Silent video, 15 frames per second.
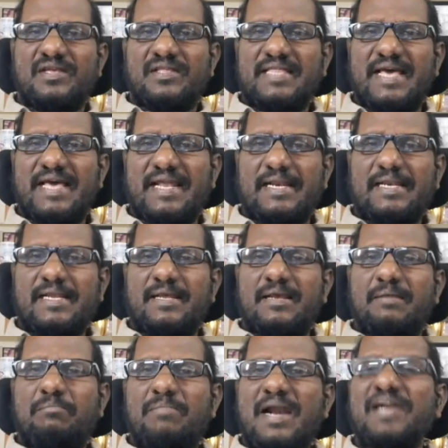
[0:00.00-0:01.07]
Then
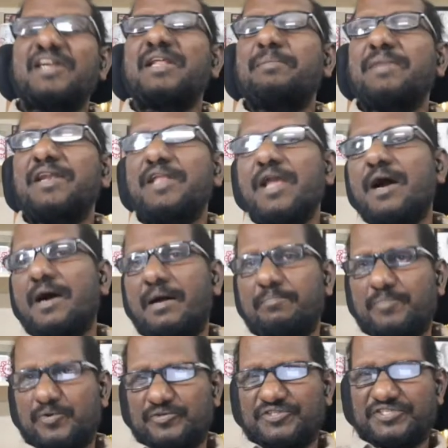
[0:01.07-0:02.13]
multimedia
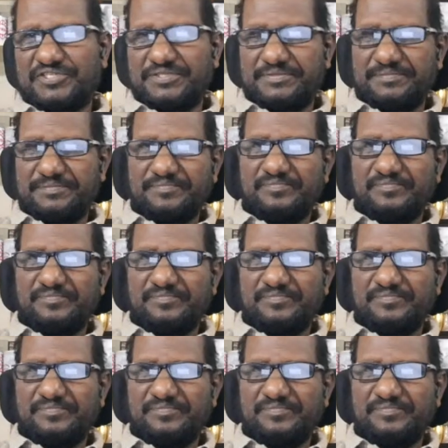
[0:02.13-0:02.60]
approach.